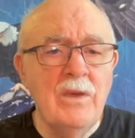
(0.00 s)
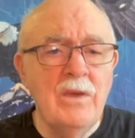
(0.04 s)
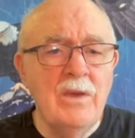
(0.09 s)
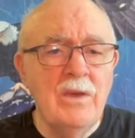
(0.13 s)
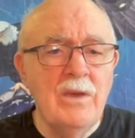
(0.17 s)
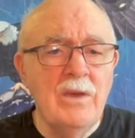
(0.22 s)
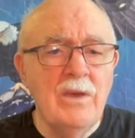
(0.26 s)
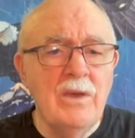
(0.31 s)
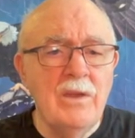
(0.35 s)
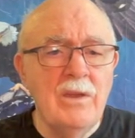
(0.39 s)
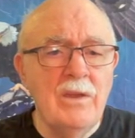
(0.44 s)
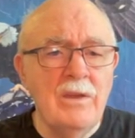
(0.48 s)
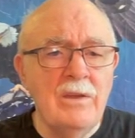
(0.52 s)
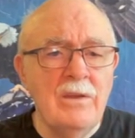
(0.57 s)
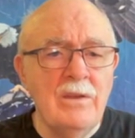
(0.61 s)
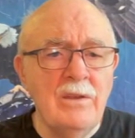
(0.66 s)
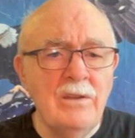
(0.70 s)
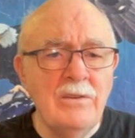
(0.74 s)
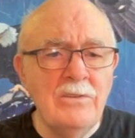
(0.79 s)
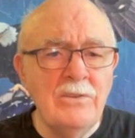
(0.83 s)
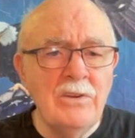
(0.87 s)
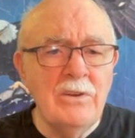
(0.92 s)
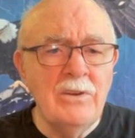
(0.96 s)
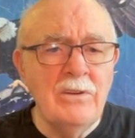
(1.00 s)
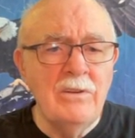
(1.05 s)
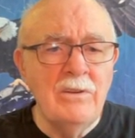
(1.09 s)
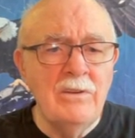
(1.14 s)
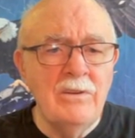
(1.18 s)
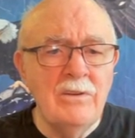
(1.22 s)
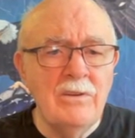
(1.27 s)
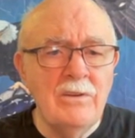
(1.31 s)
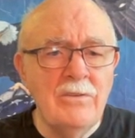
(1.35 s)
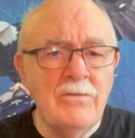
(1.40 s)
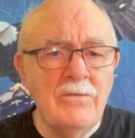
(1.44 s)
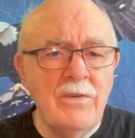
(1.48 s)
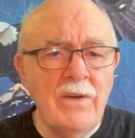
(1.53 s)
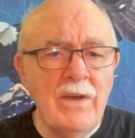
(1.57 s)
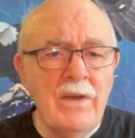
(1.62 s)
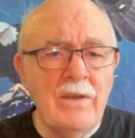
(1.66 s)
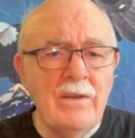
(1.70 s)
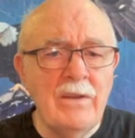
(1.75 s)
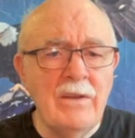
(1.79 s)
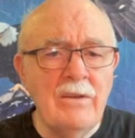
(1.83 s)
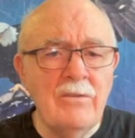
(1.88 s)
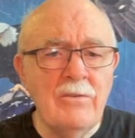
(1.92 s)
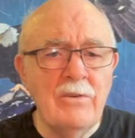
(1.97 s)
In addition to
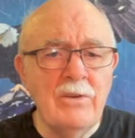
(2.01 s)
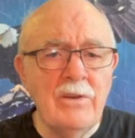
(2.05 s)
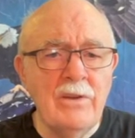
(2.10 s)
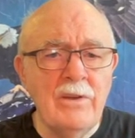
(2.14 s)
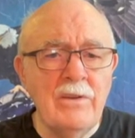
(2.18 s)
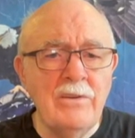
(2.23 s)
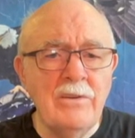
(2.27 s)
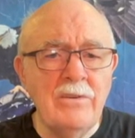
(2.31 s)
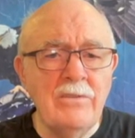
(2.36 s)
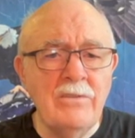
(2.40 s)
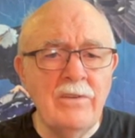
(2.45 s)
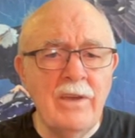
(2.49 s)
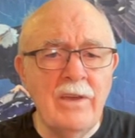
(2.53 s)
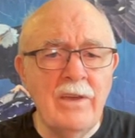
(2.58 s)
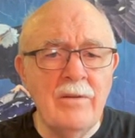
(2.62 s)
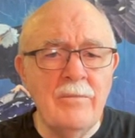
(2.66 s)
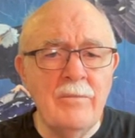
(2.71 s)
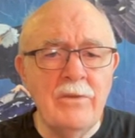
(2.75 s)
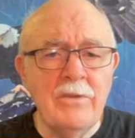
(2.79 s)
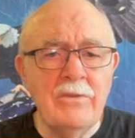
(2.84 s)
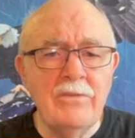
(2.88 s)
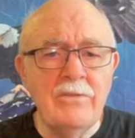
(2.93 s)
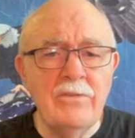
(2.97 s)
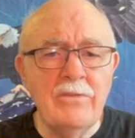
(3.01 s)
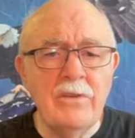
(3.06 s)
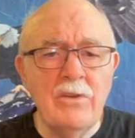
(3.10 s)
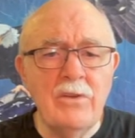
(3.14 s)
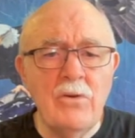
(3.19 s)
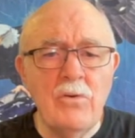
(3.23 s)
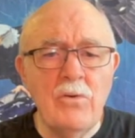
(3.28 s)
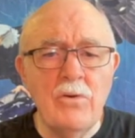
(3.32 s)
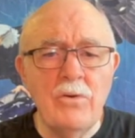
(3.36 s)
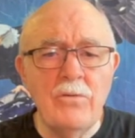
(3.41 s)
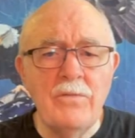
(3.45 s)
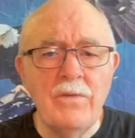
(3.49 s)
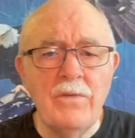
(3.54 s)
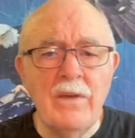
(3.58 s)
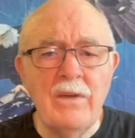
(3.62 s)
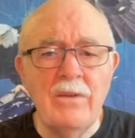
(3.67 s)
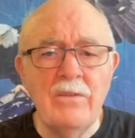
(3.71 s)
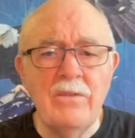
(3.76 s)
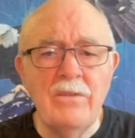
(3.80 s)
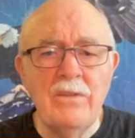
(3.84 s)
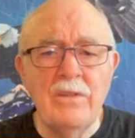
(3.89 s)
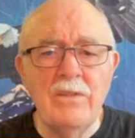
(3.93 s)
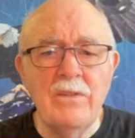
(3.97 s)
finding religious animus, the court
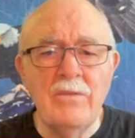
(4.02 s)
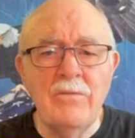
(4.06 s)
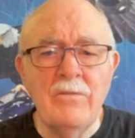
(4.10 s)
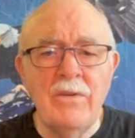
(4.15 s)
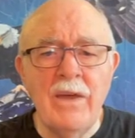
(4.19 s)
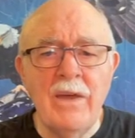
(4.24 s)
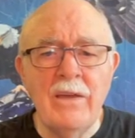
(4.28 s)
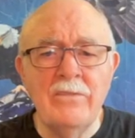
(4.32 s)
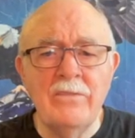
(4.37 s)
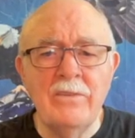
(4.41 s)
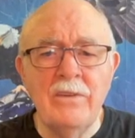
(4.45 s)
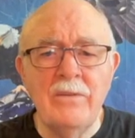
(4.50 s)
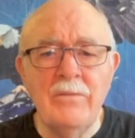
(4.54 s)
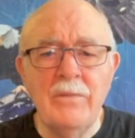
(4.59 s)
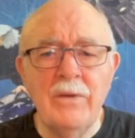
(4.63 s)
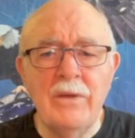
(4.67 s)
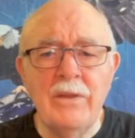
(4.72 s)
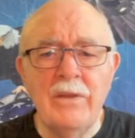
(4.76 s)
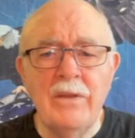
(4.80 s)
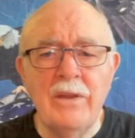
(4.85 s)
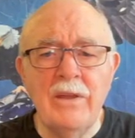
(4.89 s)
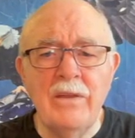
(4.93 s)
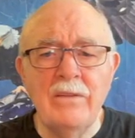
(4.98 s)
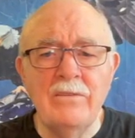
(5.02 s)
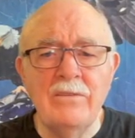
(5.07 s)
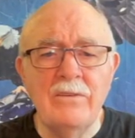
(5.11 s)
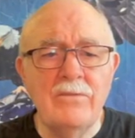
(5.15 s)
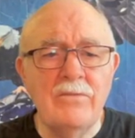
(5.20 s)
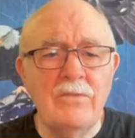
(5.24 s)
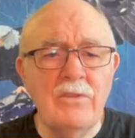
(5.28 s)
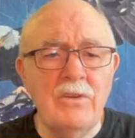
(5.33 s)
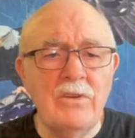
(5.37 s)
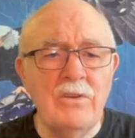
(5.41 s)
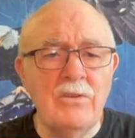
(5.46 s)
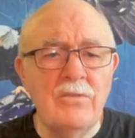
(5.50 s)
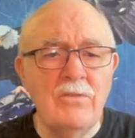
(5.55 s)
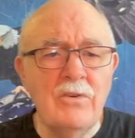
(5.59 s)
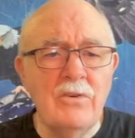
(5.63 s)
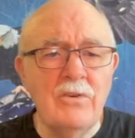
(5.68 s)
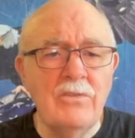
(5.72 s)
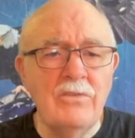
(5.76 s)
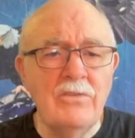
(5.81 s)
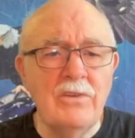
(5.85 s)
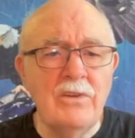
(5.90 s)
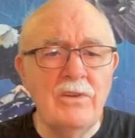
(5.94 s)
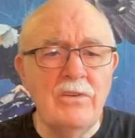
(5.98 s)
found that the vaccine mandates of the
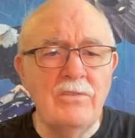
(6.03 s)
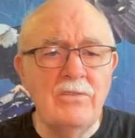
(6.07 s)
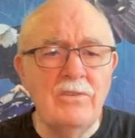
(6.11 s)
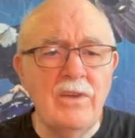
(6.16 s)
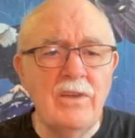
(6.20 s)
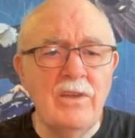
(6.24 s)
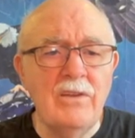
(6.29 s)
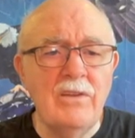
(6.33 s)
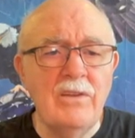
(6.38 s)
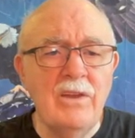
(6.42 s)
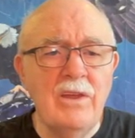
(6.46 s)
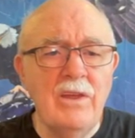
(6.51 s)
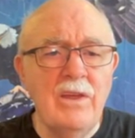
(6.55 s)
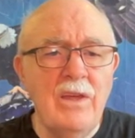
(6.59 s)
universities at